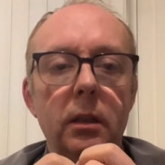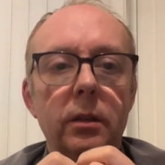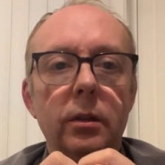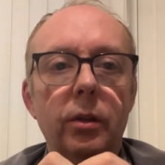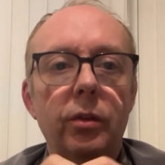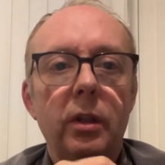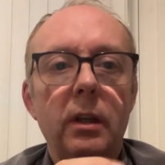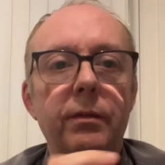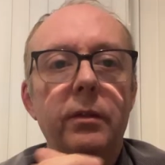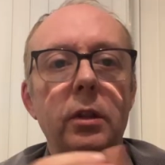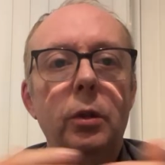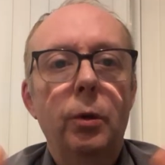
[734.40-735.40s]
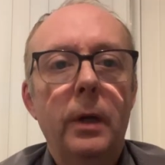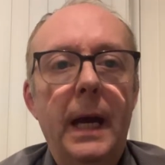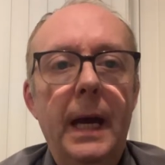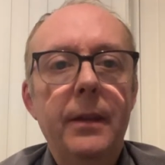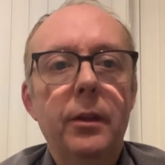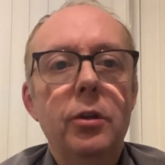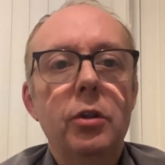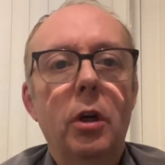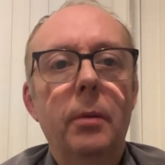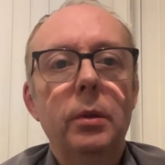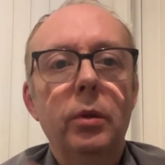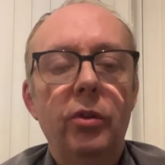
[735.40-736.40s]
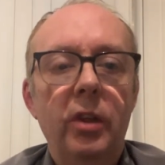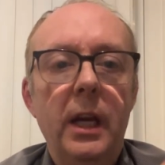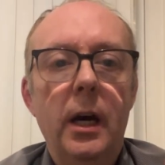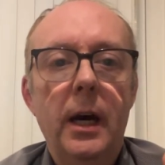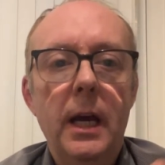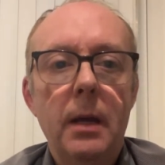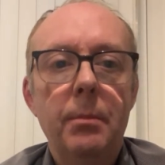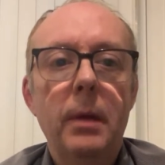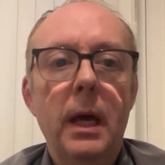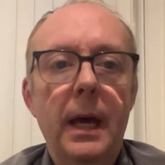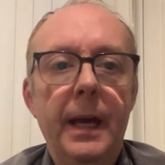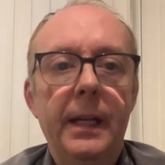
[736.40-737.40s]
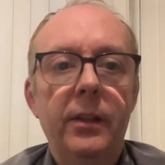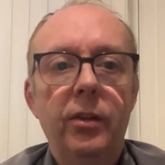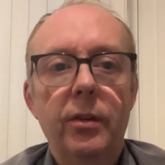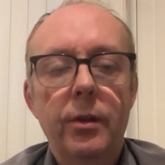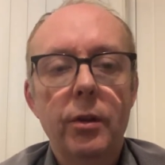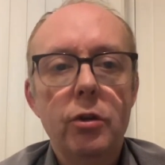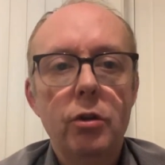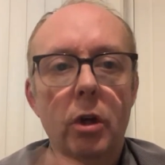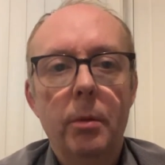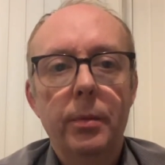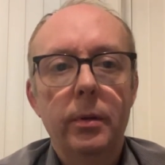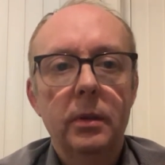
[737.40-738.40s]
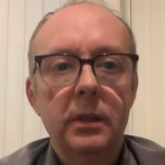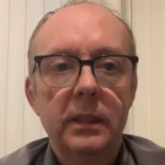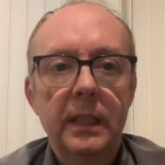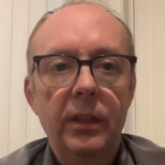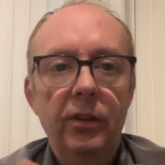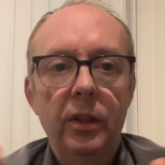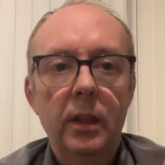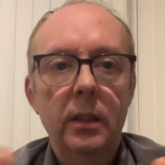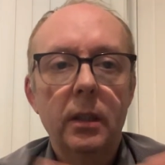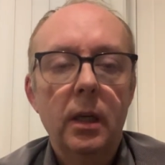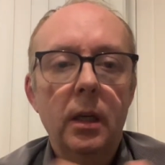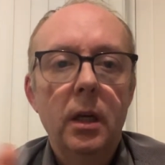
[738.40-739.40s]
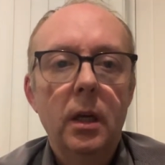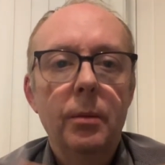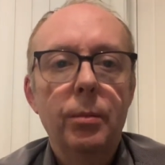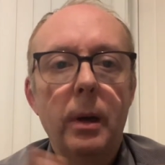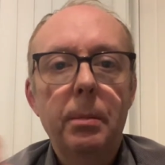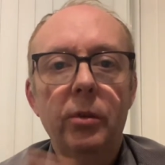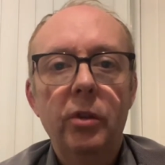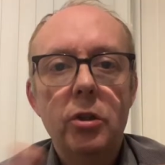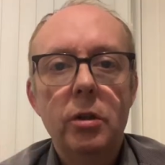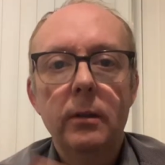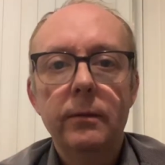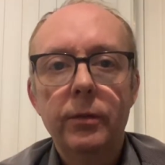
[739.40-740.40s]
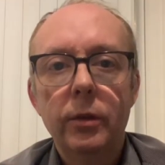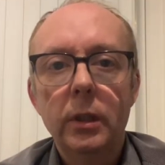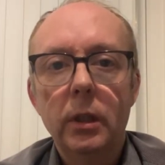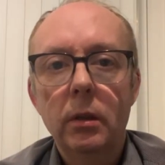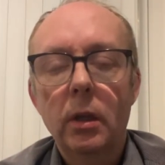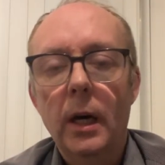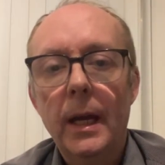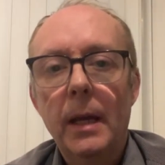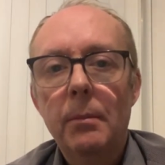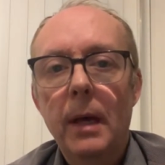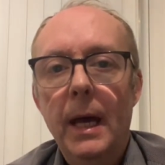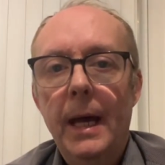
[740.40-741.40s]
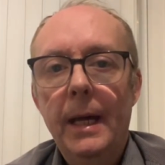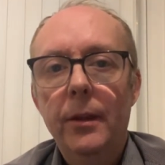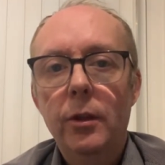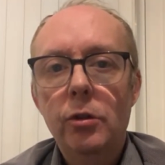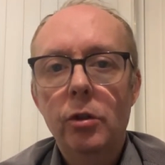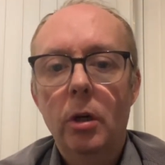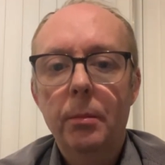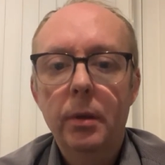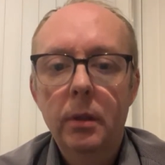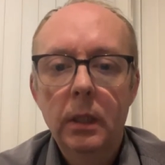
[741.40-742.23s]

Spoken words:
Because if you're at the shop, you'd say, I am at the shop. That's a preposition for you. I am at the shop.